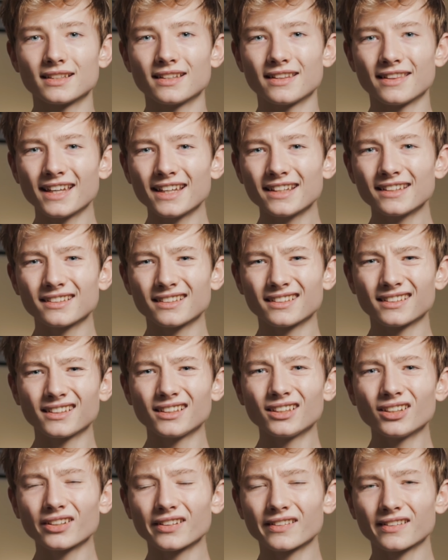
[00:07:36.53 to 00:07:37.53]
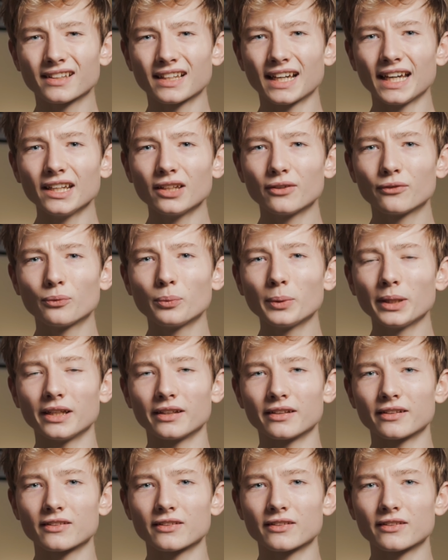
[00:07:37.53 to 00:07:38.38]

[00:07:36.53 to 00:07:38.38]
that looks kind of weird,